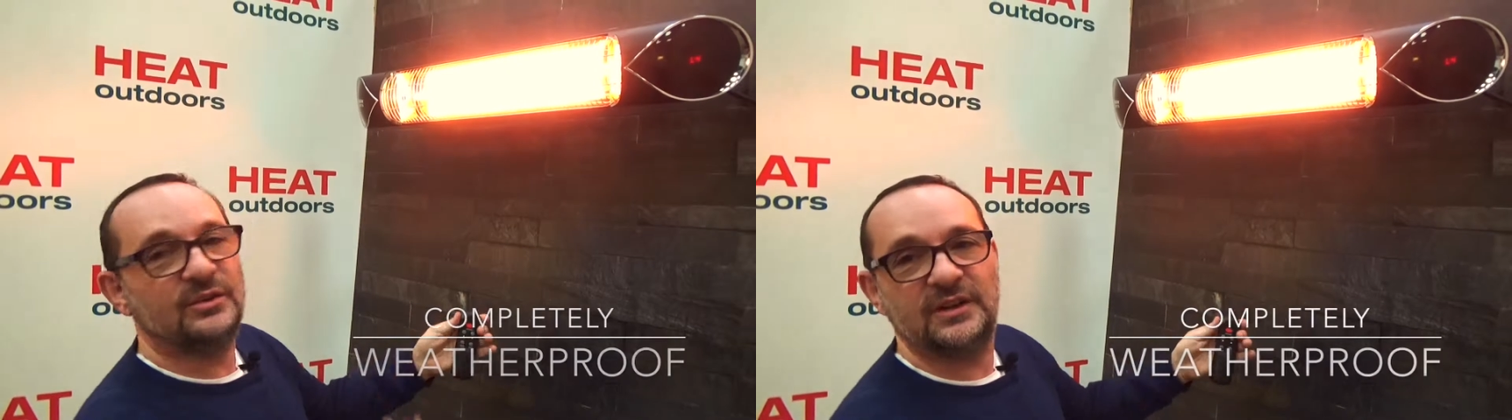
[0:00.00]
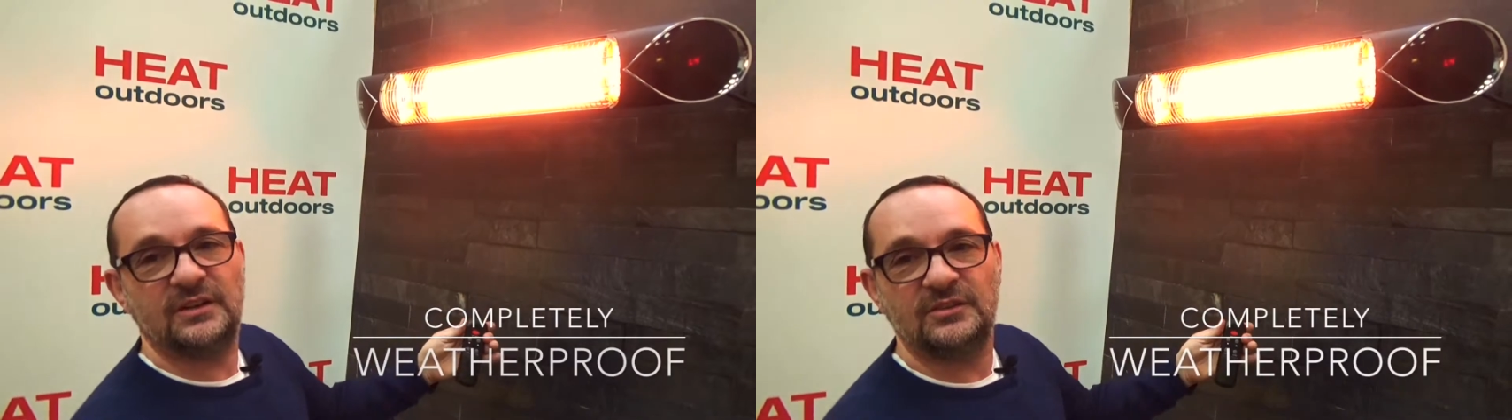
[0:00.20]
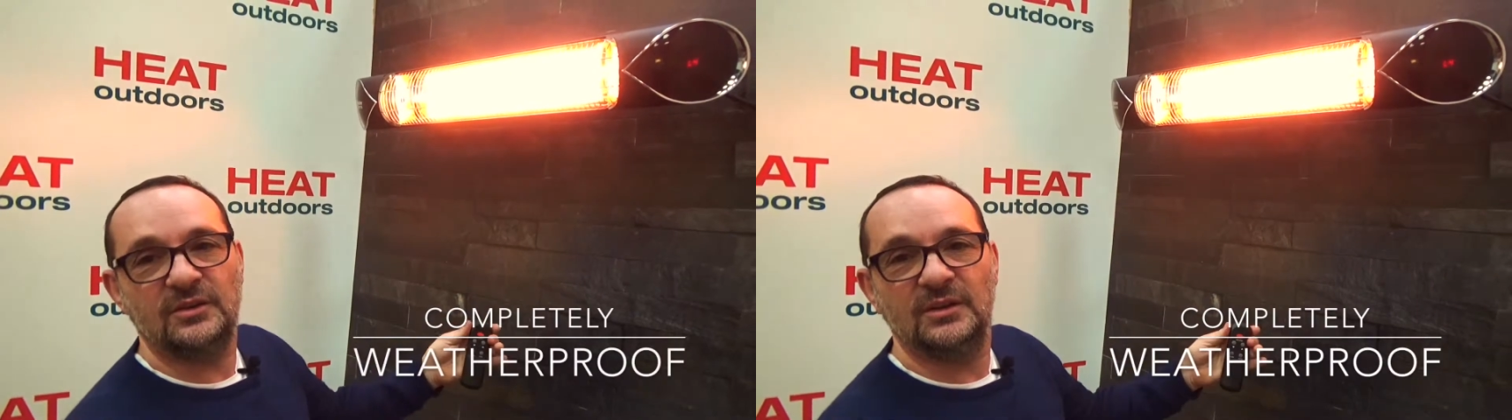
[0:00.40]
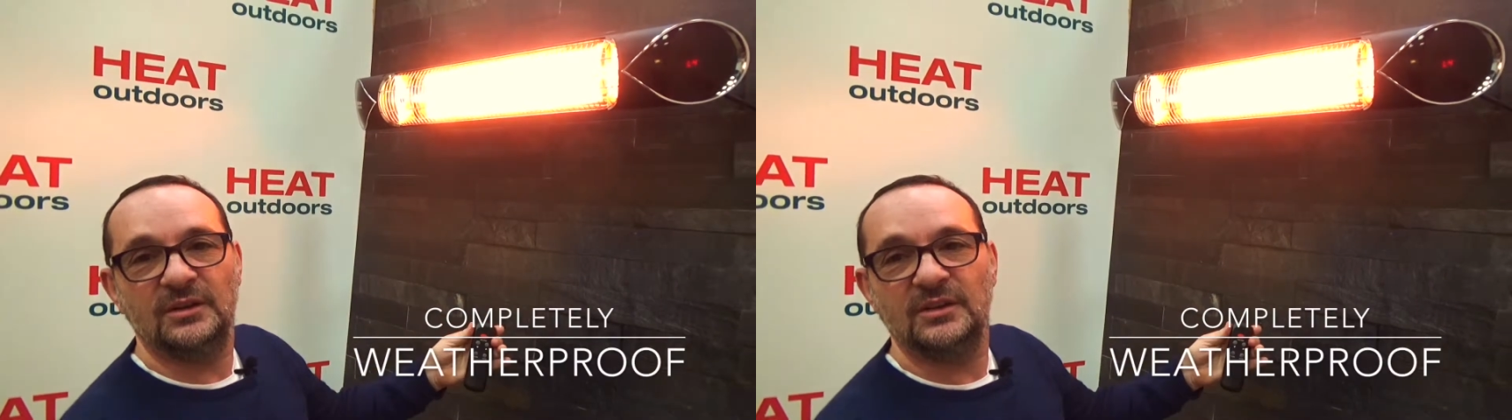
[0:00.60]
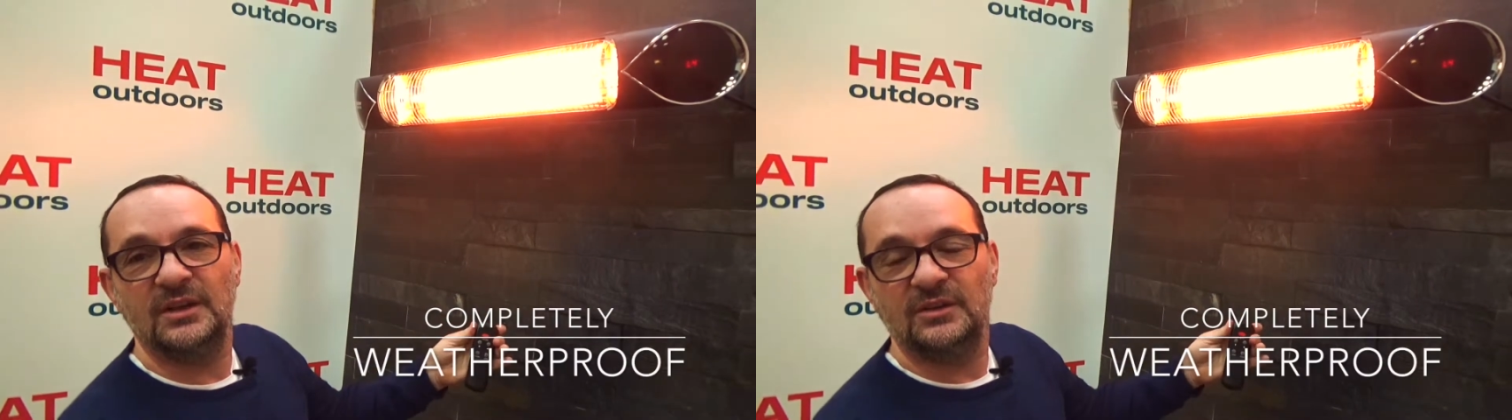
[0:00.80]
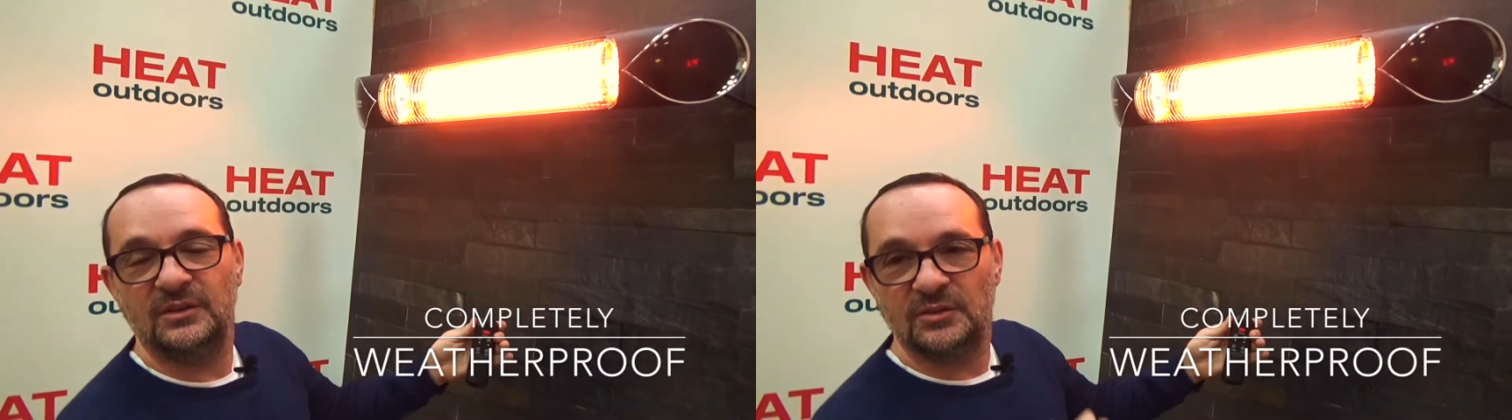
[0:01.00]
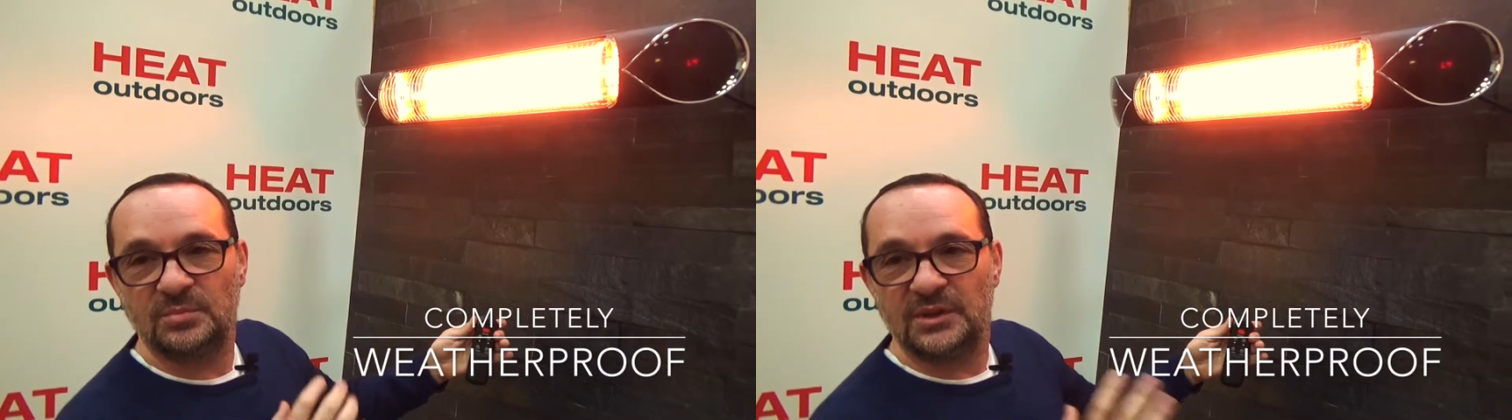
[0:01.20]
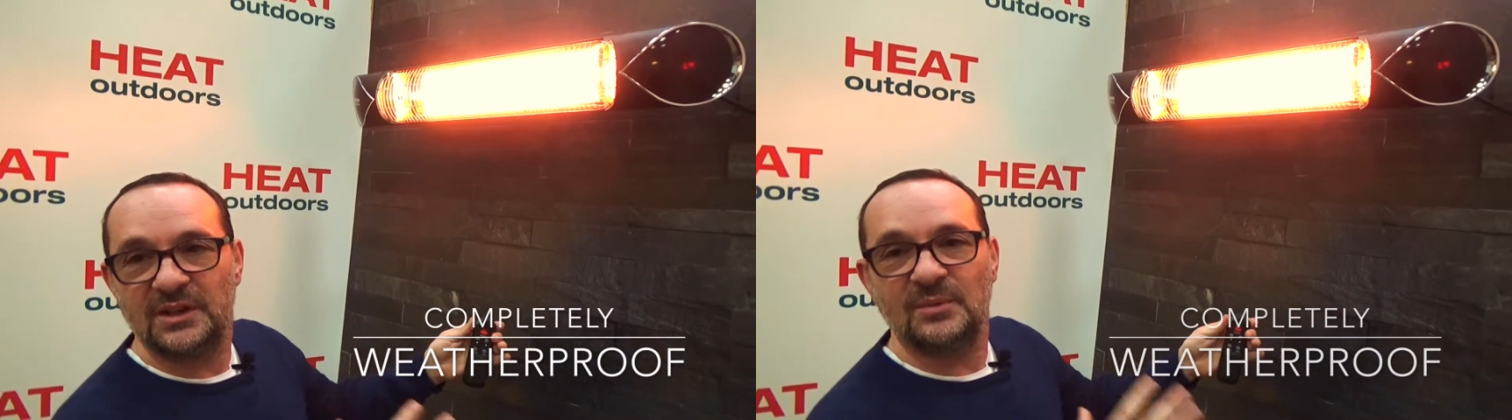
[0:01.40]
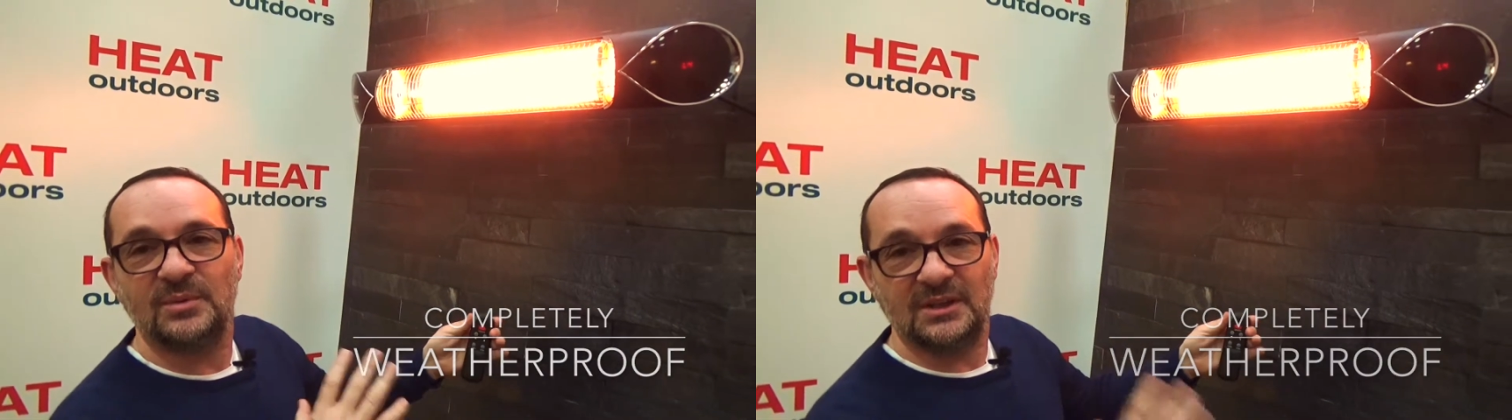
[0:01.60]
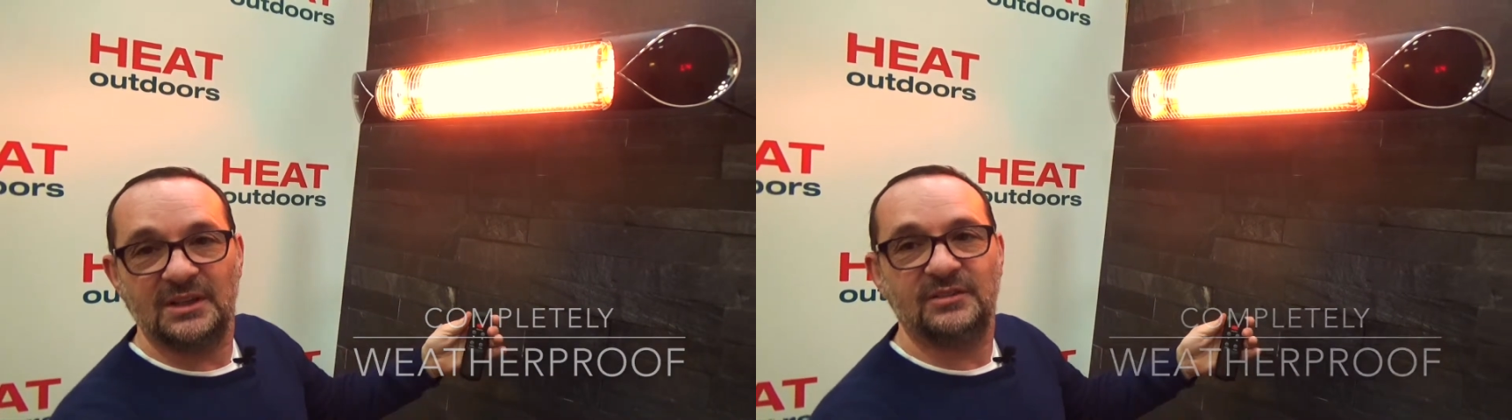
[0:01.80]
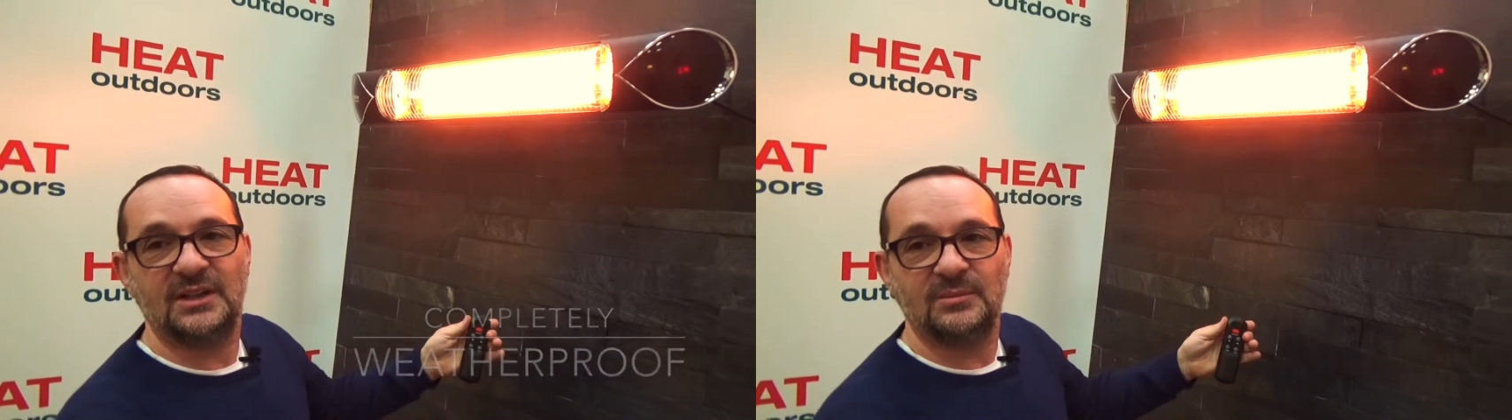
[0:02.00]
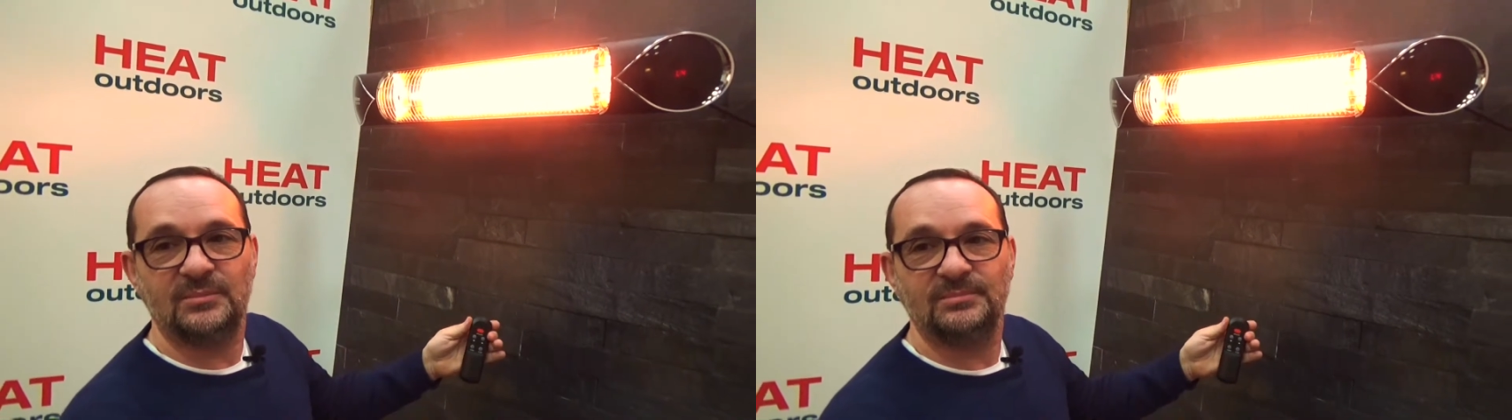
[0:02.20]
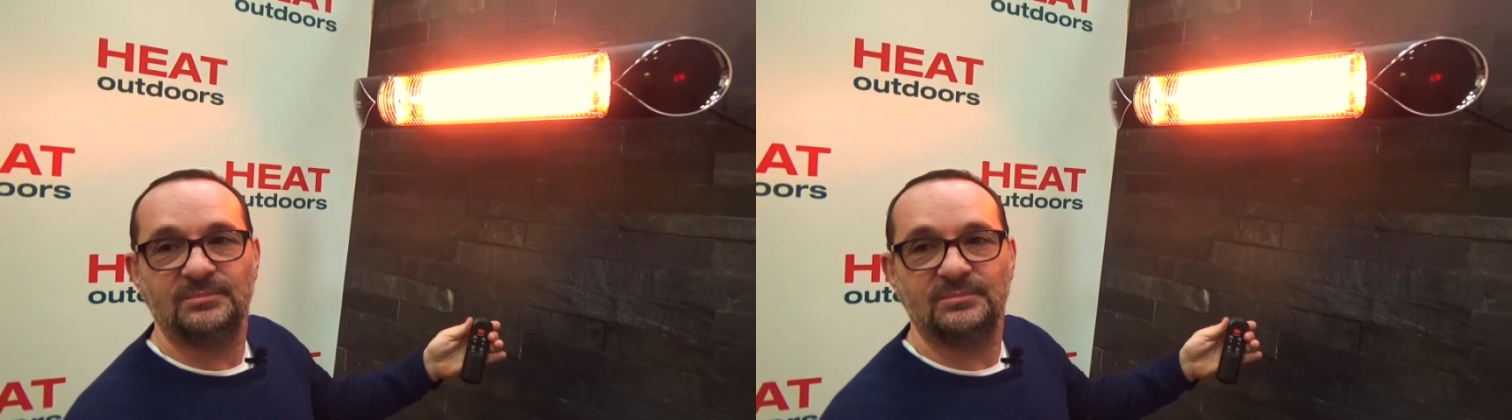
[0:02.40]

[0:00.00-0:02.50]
to affect this unit. You just put it up and leave it up.